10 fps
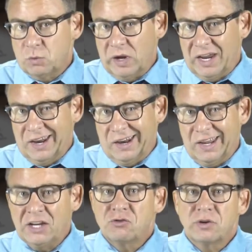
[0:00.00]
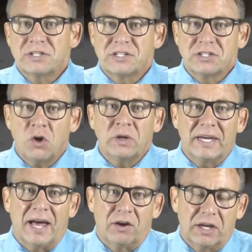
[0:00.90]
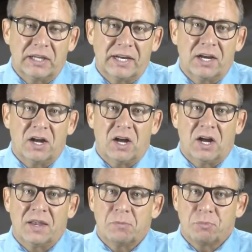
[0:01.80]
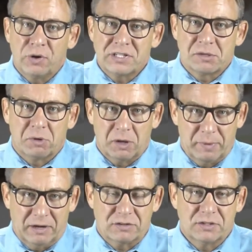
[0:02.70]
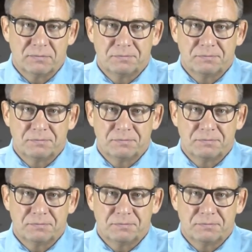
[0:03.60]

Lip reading: when interest is only calculated on the principal amount.